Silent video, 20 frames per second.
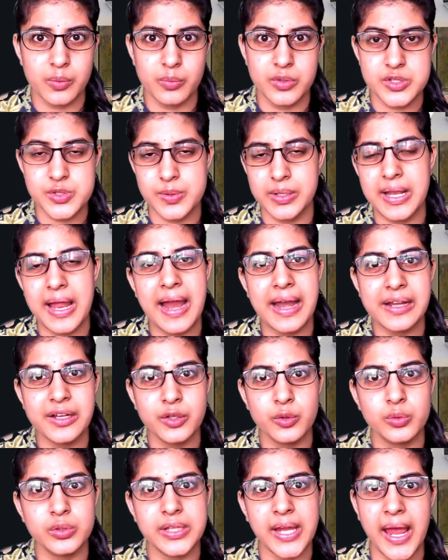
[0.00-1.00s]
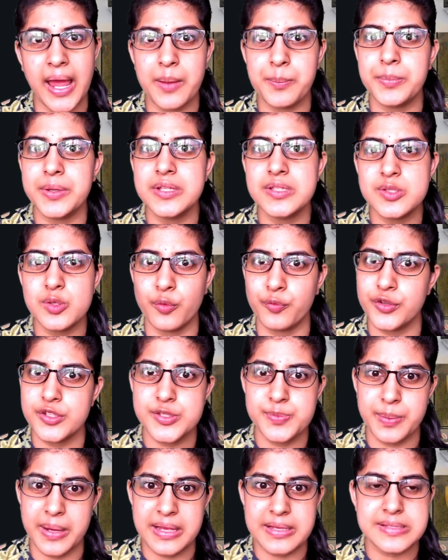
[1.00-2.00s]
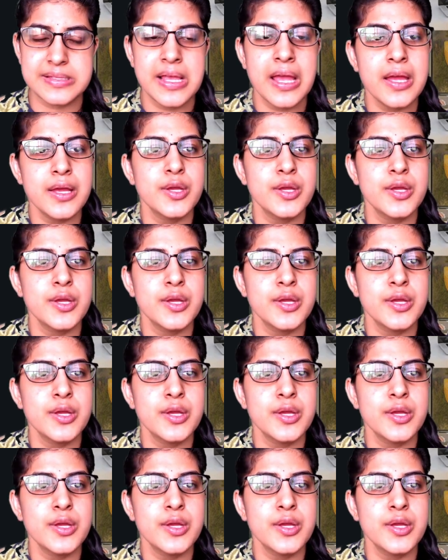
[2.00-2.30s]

which will add to the ambience of your space